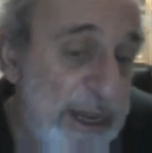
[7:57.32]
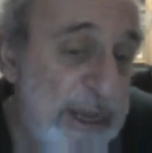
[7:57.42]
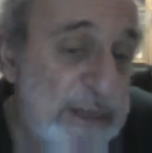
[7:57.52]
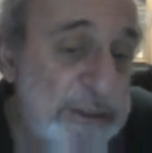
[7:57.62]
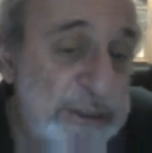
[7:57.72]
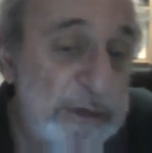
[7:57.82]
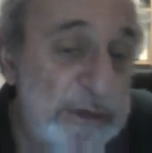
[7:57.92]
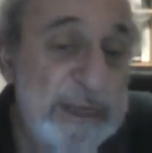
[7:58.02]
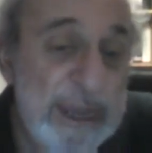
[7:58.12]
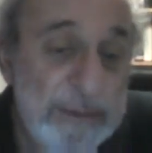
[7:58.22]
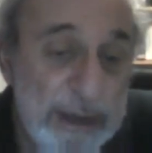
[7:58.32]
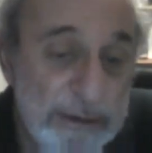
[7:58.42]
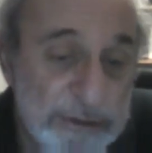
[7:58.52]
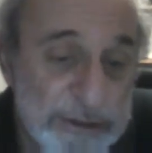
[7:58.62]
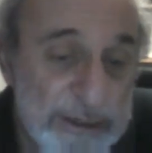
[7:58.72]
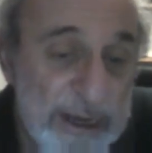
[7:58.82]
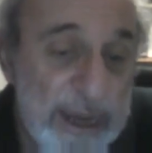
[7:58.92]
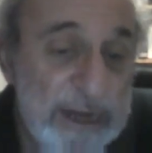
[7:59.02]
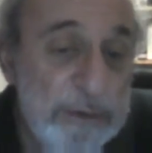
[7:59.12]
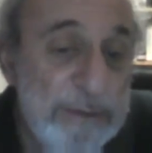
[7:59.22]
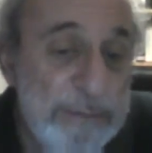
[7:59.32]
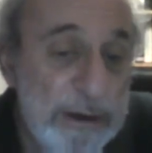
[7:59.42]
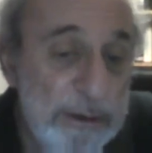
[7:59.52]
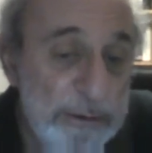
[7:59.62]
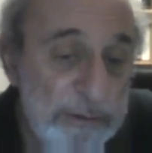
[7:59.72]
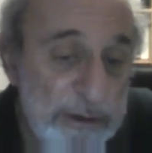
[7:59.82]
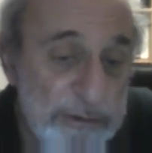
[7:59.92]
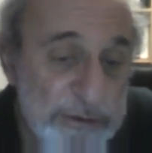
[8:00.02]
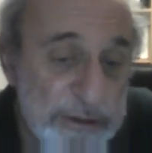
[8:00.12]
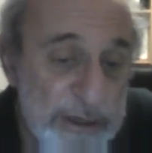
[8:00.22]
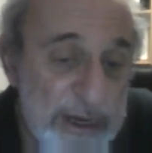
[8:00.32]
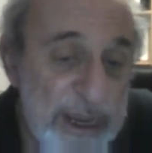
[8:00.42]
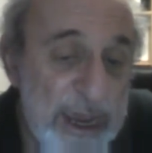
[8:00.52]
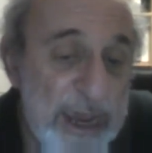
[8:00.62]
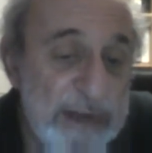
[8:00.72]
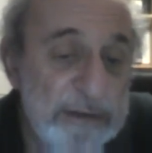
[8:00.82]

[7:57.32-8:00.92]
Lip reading: So he came out and he went back on the road, and he